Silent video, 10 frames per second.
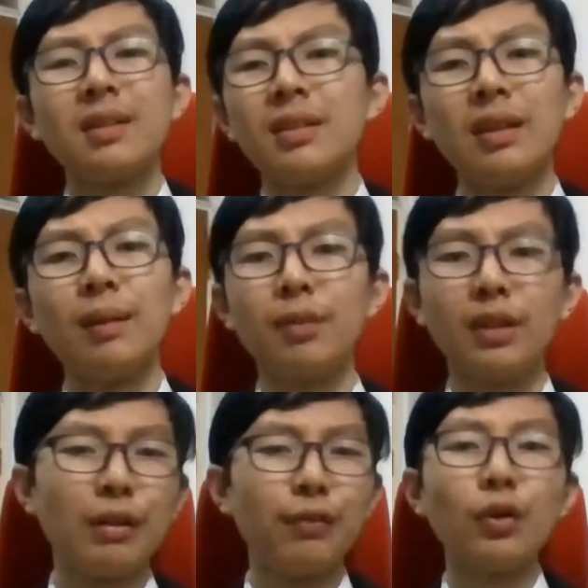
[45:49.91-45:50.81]
you know,
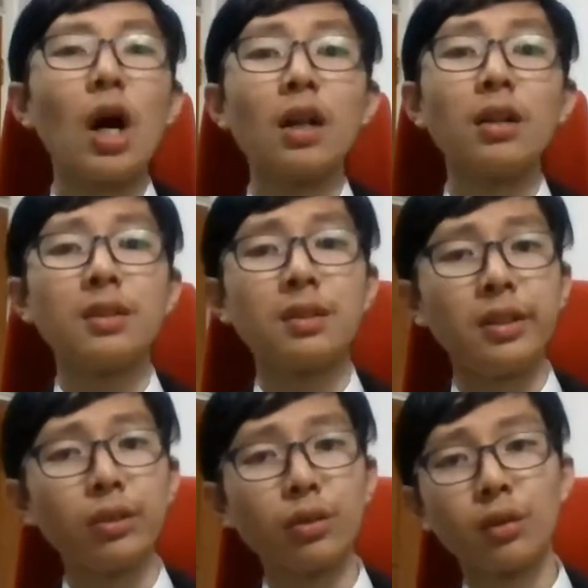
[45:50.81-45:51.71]
review all of the
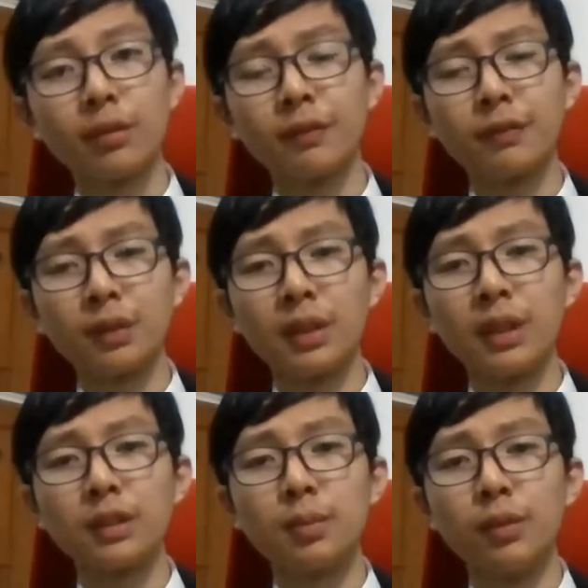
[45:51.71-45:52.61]
three Lord of the
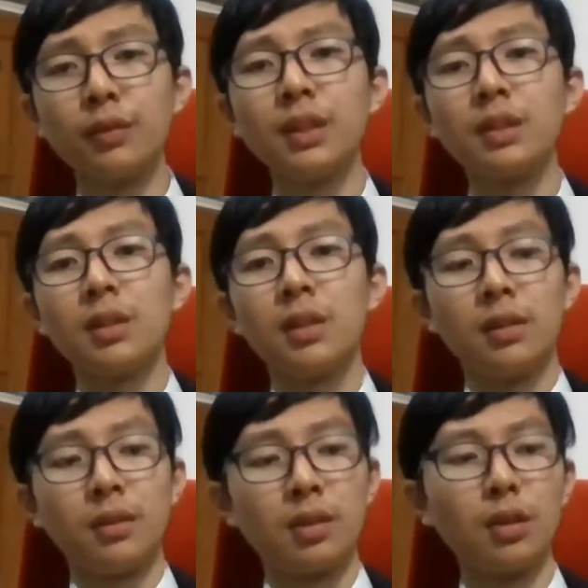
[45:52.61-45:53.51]
Rings movies.
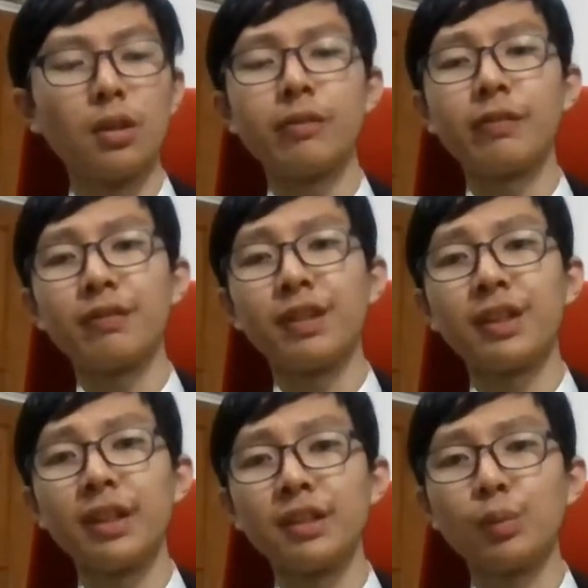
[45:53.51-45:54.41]
The Lord of the
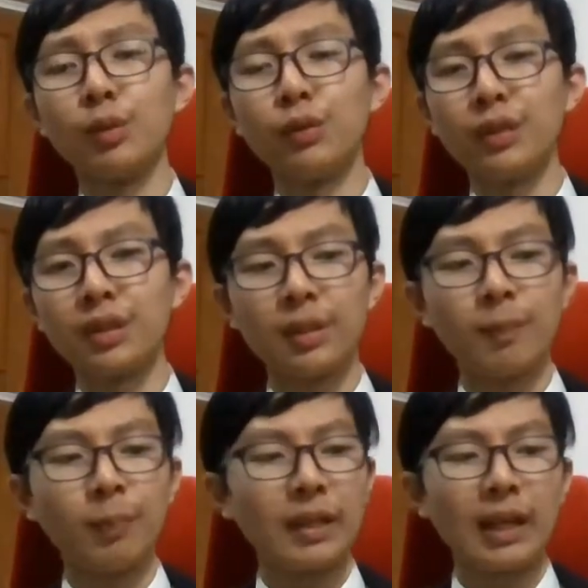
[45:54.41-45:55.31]
Rings movies
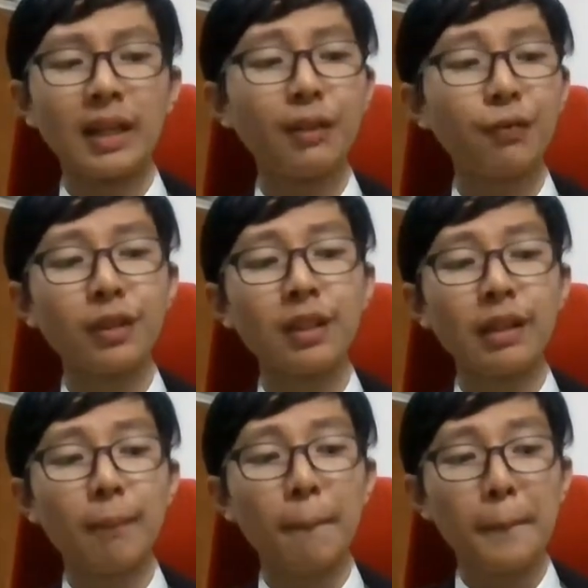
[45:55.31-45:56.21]
are definitely
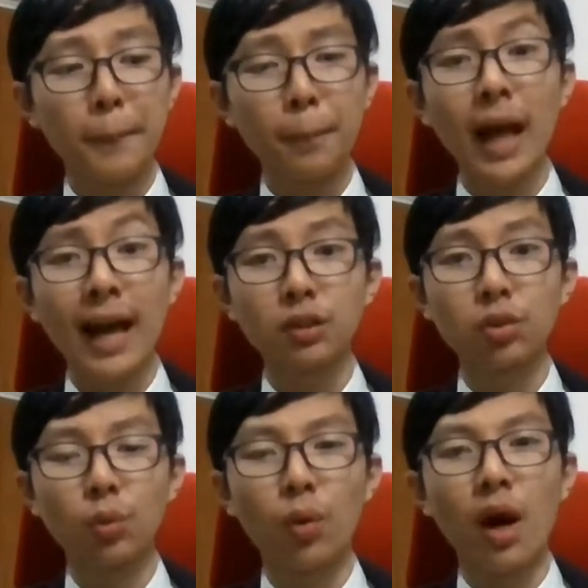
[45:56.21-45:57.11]
a
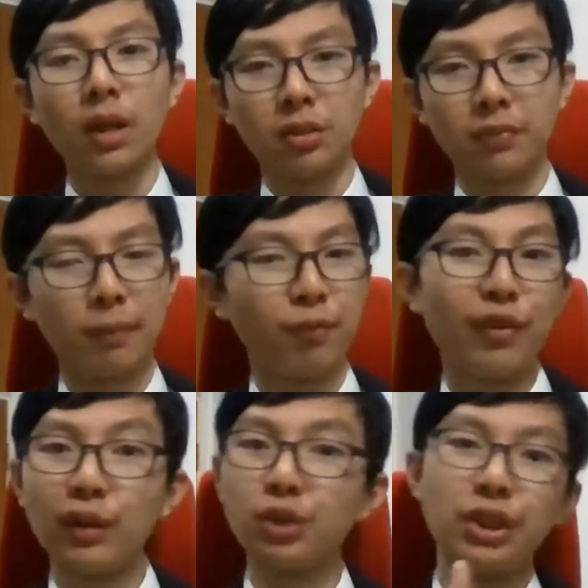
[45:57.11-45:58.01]
blast to watch, from
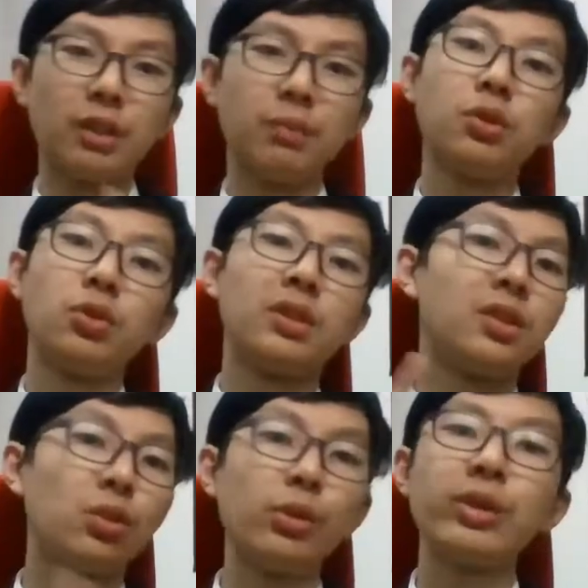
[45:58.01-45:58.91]
Fellowship to
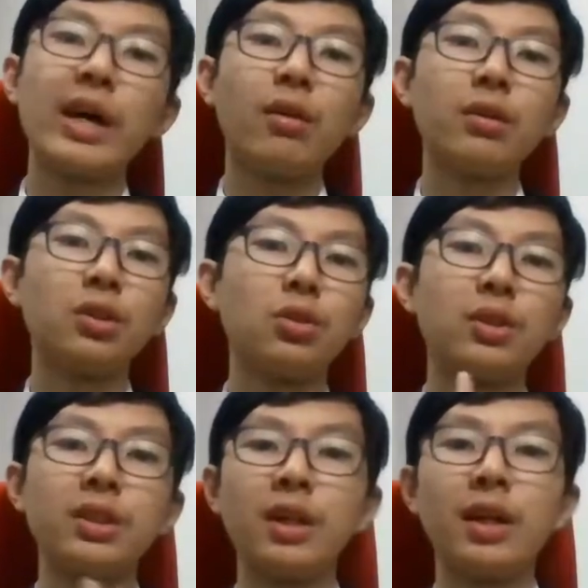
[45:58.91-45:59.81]
Two Towers to
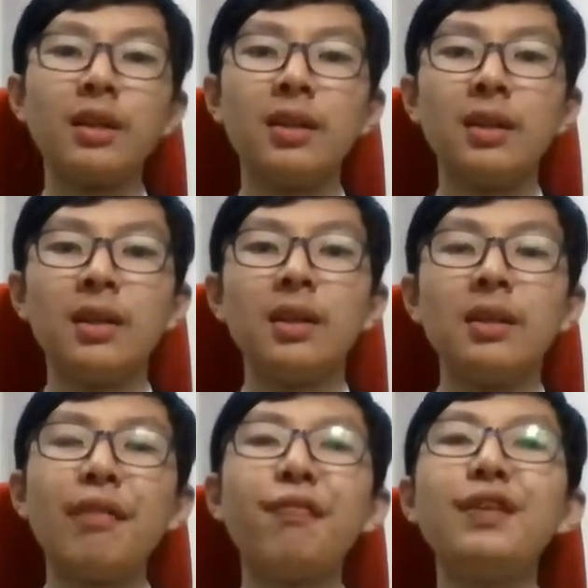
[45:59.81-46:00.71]
Return.
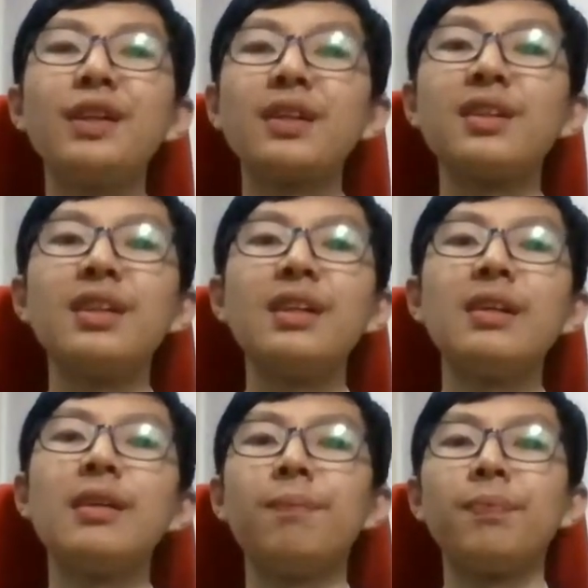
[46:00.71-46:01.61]

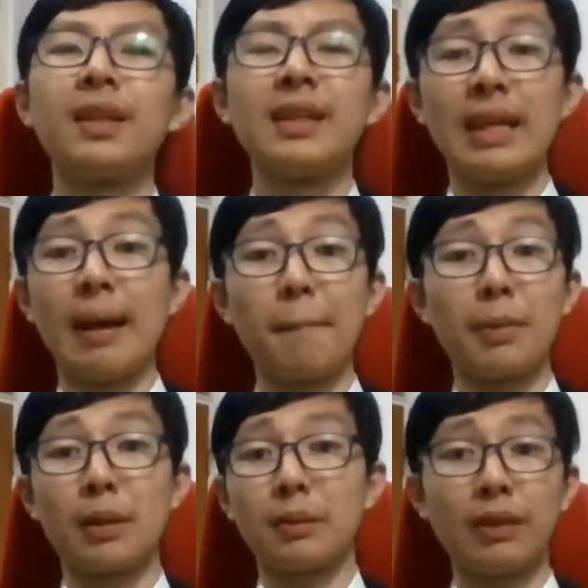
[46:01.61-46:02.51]
Definitely, eh,
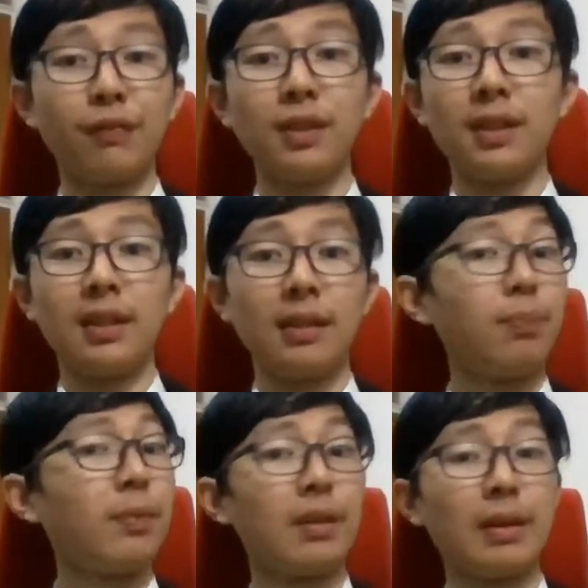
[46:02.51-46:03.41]

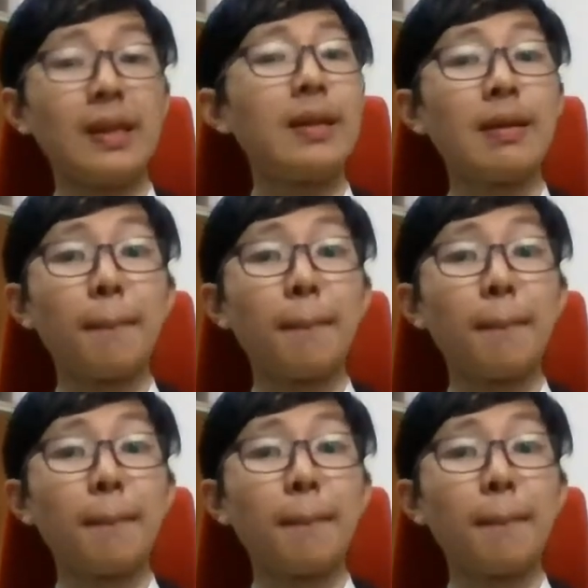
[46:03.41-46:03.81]
definitely eh, a